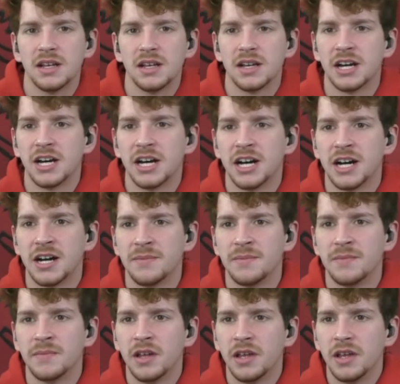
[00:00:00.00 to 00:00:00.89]

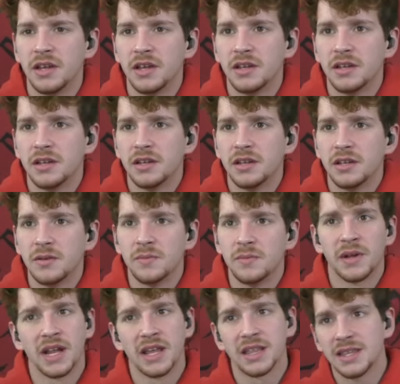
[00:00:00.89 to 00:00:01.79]
But
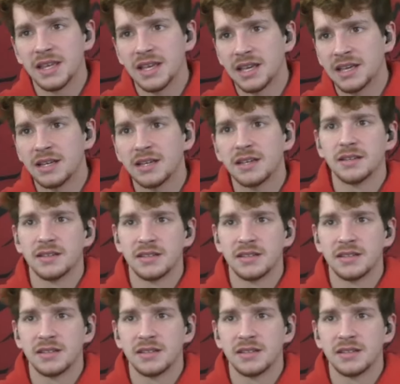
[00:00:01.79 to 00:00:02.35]
I think